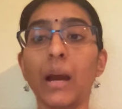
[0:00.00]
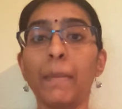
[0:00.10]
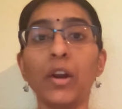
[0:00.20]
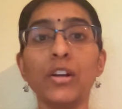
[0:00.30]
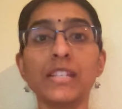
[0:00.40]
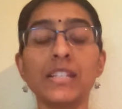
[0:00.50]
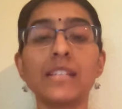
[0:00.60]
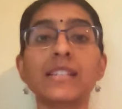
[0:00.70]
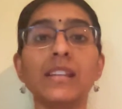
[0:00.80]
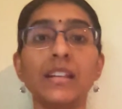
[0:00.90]
because it
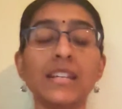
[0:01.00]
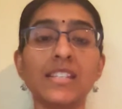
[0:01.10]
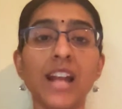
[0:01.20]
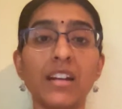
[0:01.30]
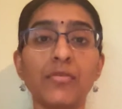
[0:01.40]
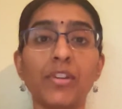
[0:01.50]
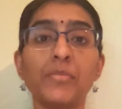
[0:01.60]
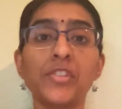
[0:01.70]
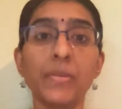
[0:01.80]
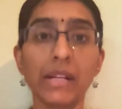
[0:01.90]
has started from
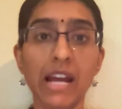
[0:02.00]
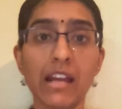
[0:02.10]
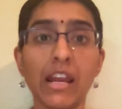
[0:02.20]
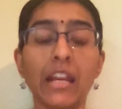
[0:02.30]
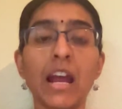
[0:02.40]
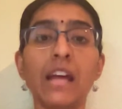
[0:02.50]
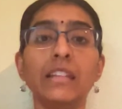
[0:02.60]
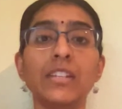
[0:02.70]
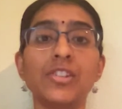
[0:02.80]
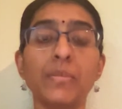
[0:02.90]
Sriman Narayana, and
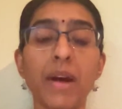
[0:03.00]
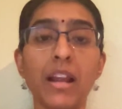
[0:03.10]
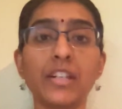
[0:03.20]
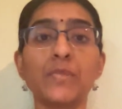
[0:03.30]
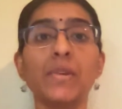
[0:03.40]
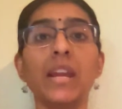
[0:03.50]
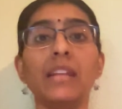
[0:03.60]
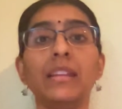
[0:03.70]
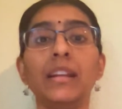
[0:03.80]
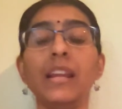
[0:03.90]
then Sri Mahalakshmi,
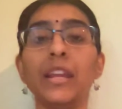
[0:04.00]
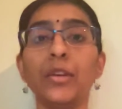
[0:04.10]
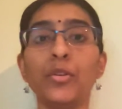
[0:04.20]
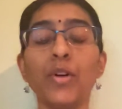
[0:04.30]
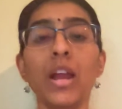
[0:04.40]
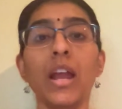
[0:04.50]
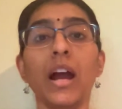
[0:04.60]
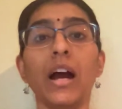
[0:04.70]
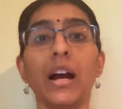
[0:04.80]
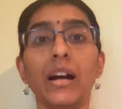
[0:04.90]
and then
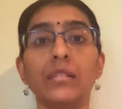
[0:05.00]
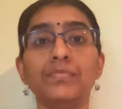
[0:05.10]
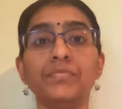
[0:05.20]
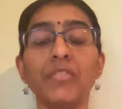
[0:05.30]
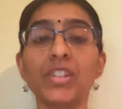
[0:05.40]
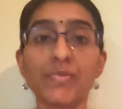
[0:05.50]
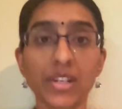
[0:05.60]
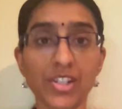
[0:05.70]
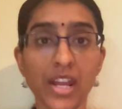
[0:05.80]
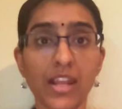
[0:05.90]

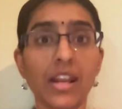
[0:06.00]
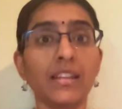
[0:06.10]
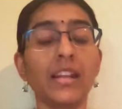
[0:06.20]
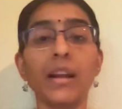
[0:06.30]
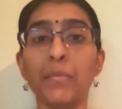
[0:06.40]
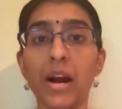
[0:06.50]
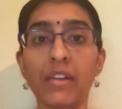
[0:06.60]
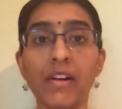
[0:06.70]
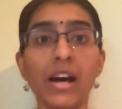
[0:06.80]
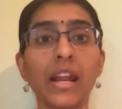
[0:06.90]
Vishwakshenar, and then
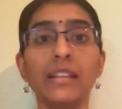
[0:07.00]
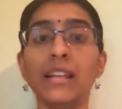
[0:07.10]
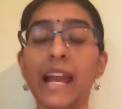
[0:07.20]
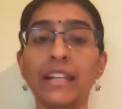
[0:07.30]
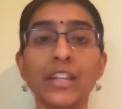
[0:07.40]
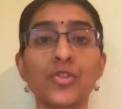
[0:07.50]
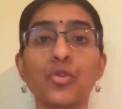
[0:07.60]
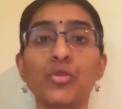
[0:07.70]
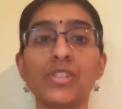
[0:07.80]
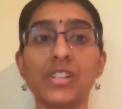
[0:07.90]
Nammalvar, and the lineage
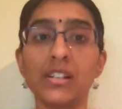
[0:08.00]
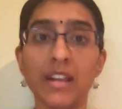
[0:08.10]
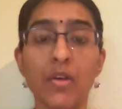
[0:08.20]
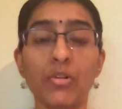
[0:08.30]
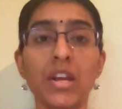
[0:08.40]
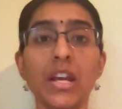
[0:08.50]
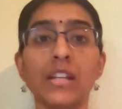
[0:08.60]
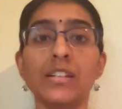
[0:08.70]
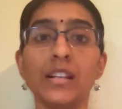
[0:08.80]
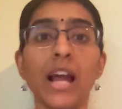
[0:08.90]
goes till now,
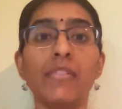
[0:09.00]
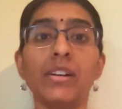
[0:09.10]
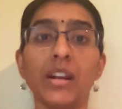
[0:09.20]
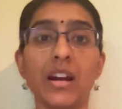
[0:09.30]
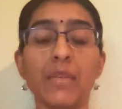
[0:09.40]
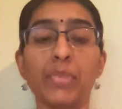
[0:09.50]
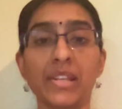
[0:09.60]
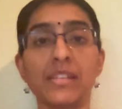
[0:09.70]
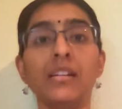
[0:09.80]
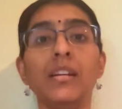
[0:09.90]
till our
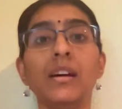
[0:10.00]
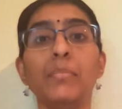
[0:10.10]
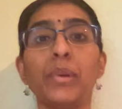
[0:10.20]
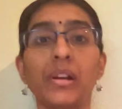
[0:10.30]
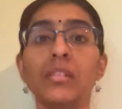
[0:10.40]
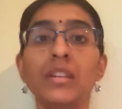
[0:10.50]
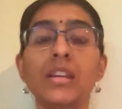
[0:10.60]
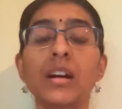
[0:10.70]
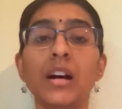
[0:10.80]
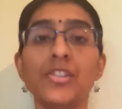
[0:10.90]
present
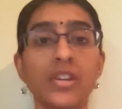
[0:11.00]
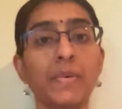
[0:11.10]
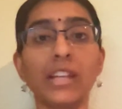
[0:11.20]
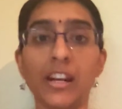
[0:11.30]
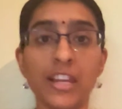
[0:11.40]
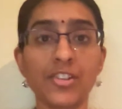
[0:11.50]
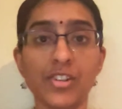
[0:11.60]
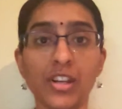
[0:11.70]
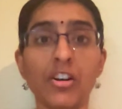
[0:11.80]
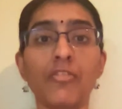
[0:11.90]
Prakriti Srimad Ariya
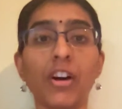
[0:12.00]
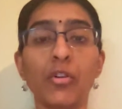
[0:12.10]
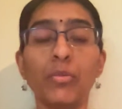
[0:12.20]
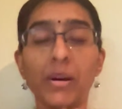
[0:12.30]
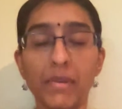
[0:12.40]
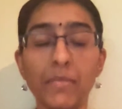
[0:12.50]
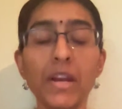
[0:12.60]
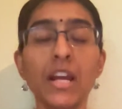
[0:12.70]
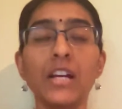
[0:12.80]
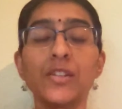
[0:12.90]
Shringar of Ahobalamanam.
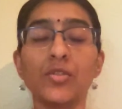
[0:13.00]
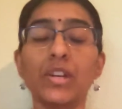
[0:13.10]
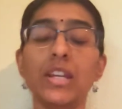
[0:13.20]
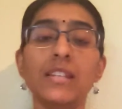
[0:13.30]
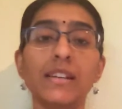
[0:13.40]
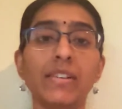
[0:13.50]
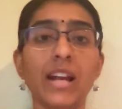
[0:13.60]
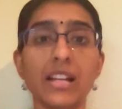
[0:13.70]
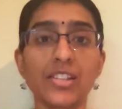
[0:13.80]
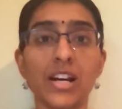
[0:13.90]
So he's our
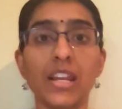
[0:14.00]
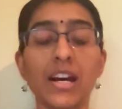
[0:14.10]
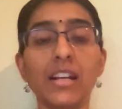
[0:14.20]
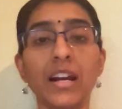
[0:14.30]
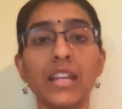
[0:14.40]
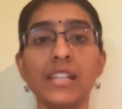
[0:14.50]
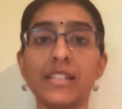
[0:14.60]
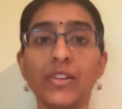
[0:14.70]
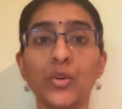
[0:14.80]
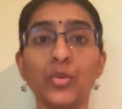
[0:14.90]
Acharya, he's our